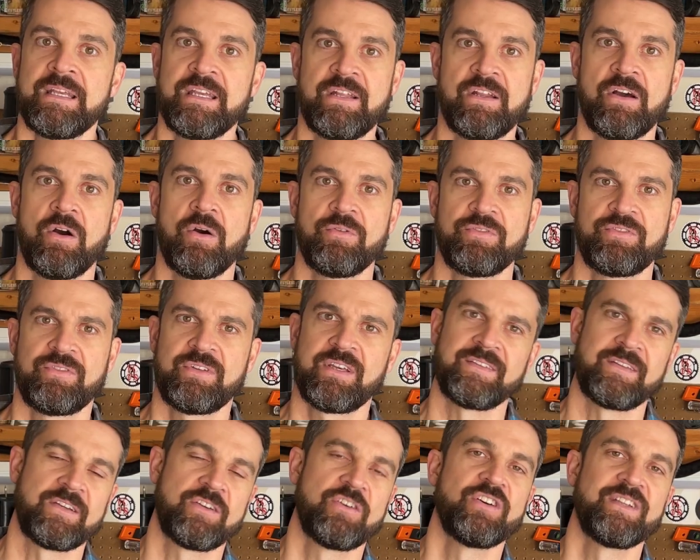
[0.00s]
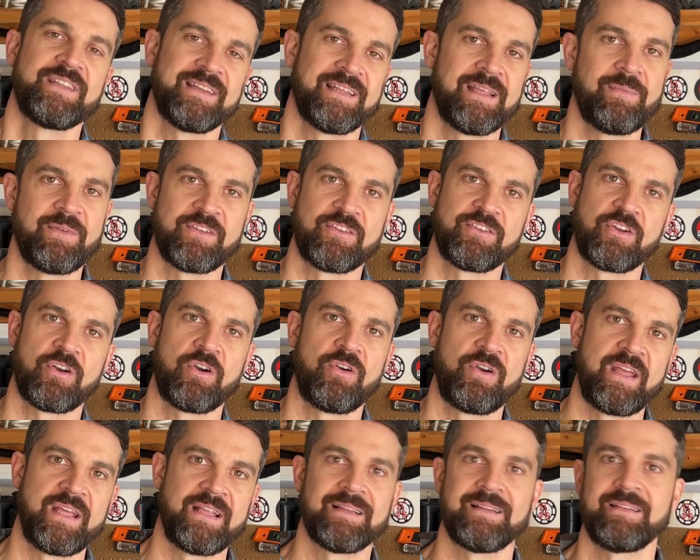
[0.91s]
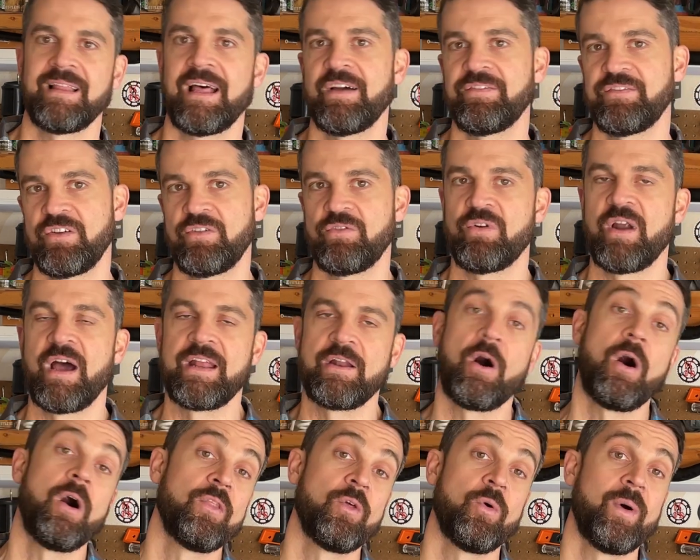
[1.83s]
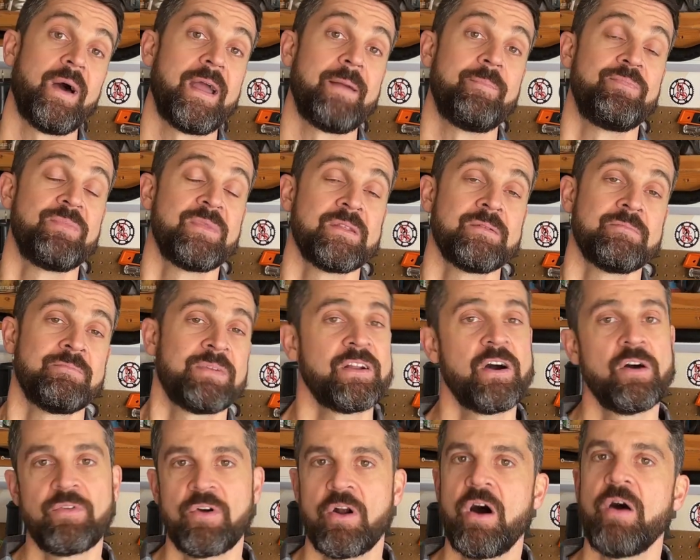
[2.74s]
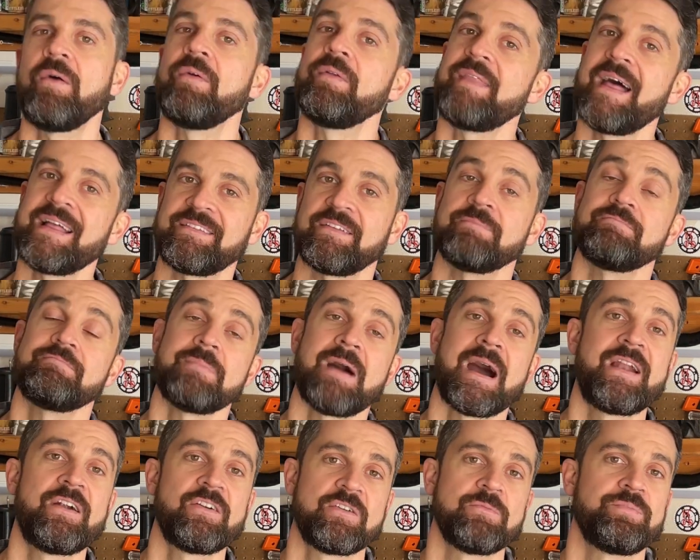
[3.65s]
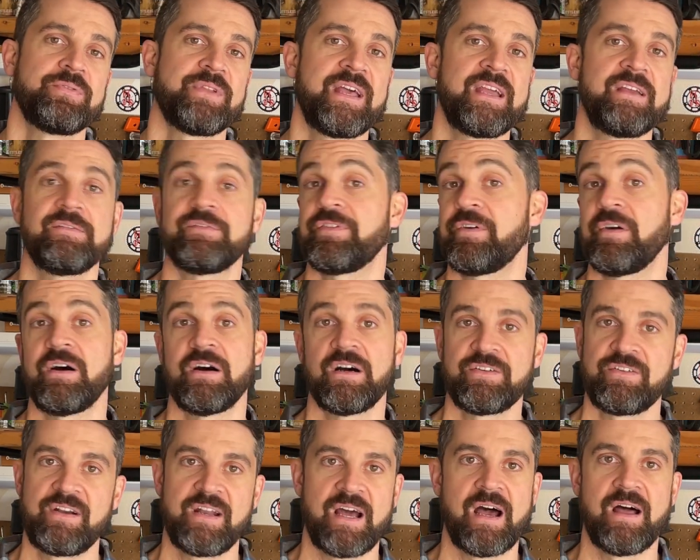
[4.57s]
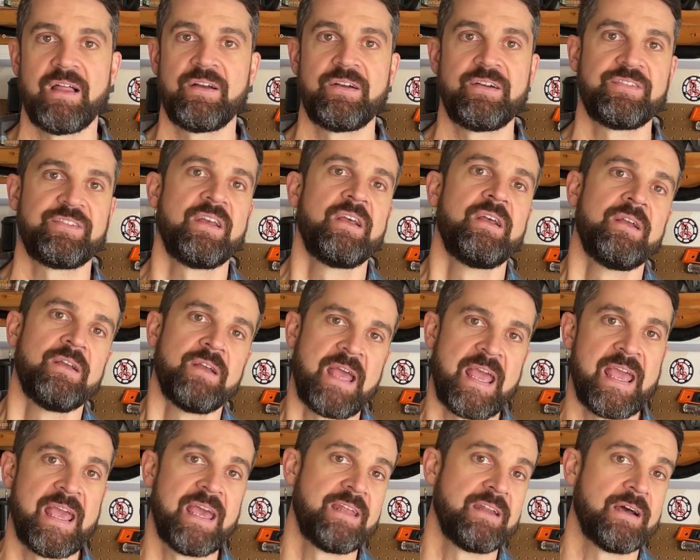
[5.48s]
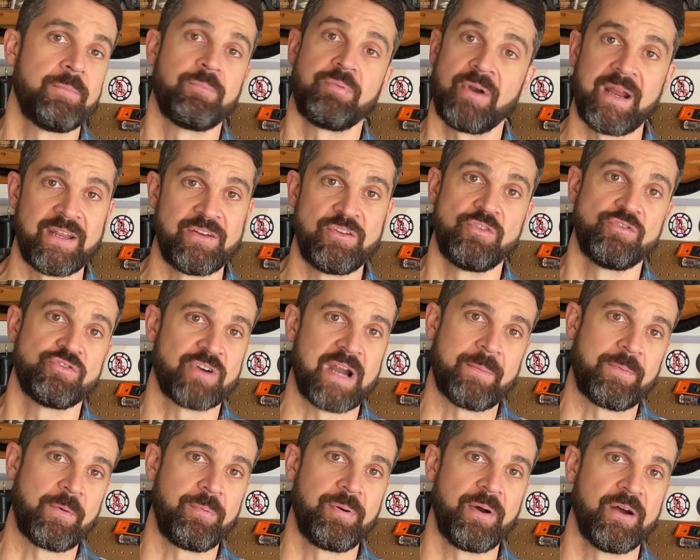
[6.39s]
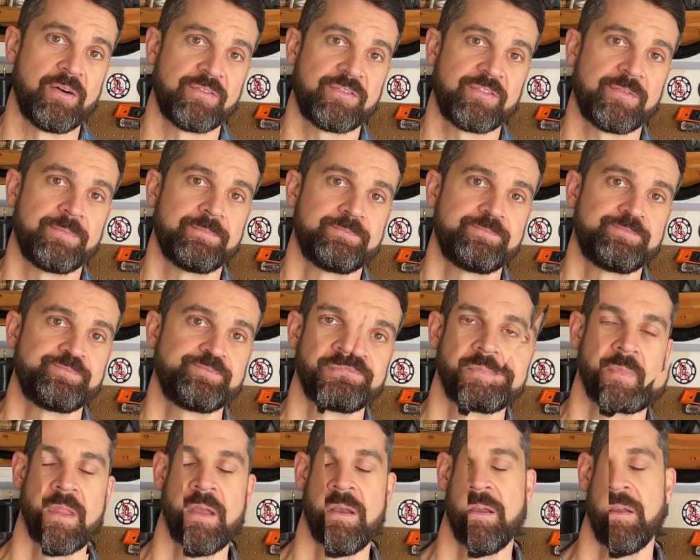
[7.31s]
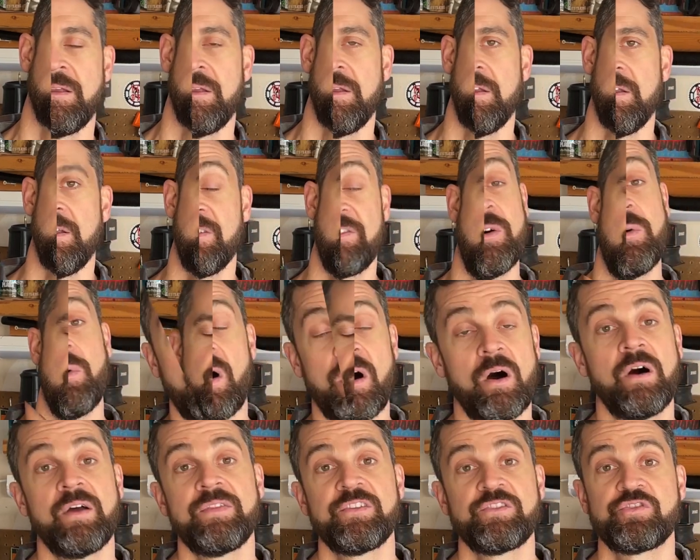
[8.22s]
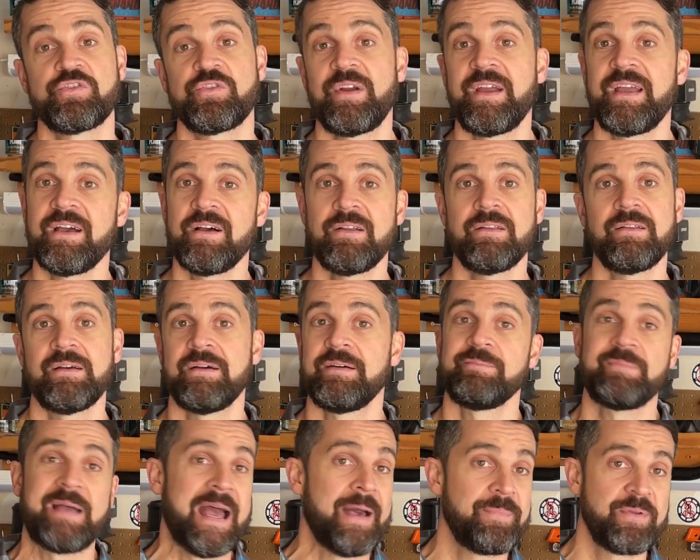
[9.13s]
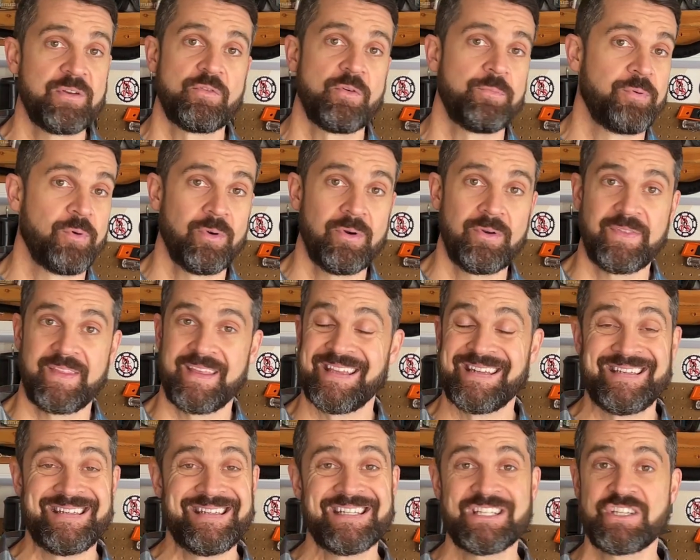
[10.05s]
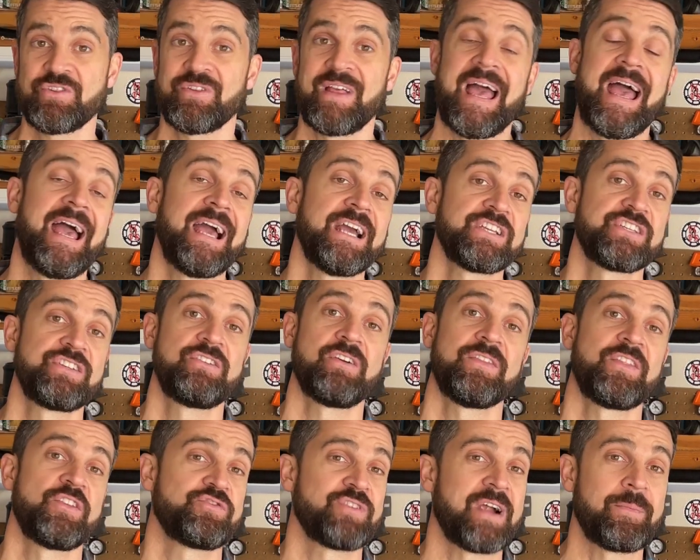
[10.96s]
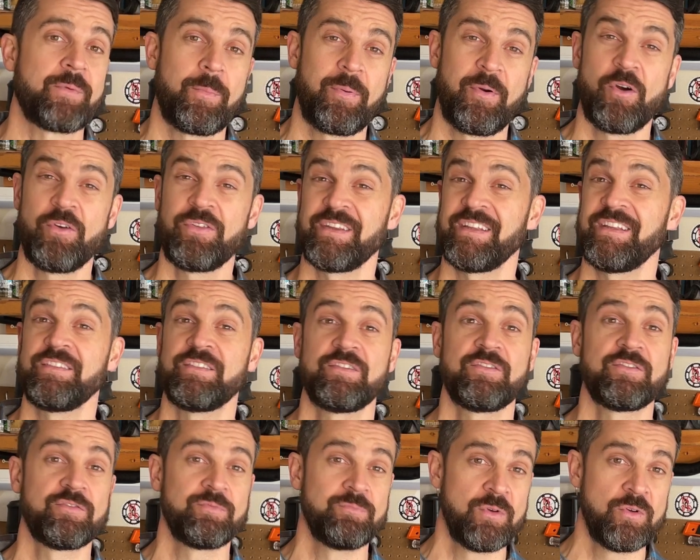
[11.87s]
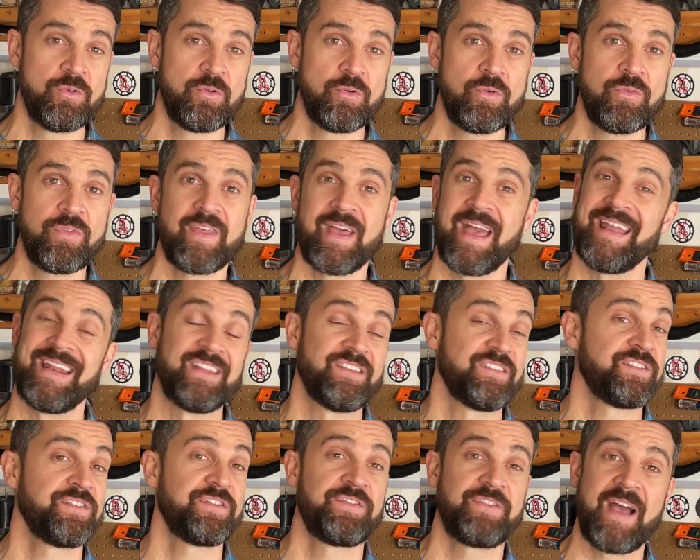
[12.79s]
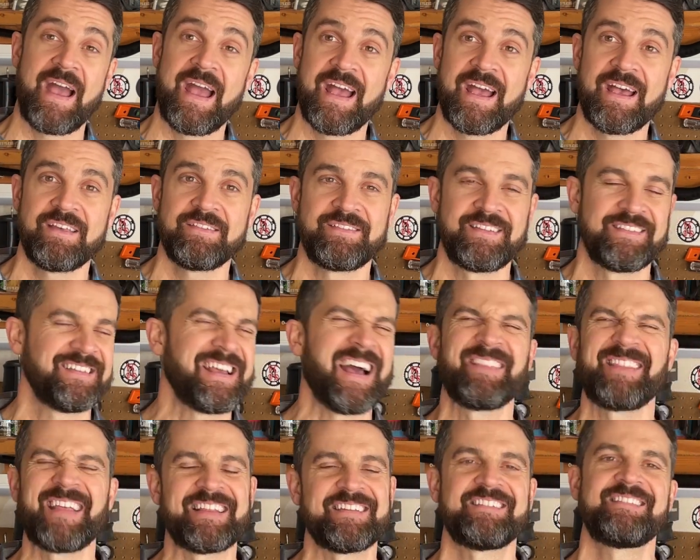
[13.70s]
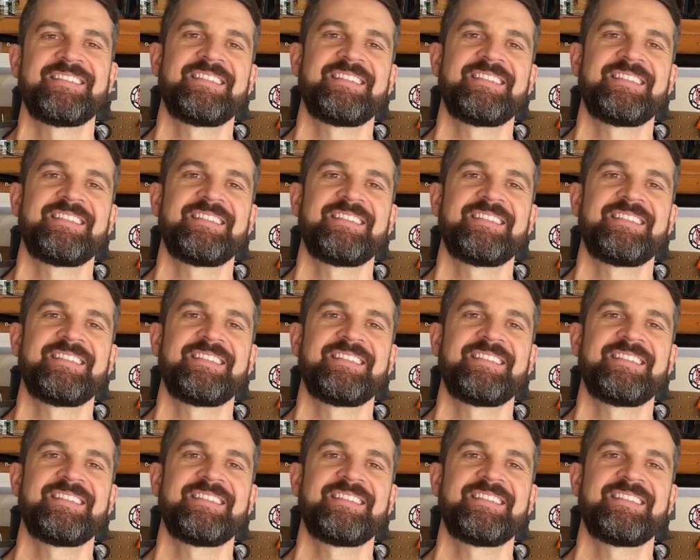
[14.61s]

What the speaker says: because it could limit the turning left and right all the way. But overall, that's a minor complaint for $100 and a brand new dropper post. So on the trail, I'm happy to report the initial action on the dropper post is smooth and it's fast. It's got that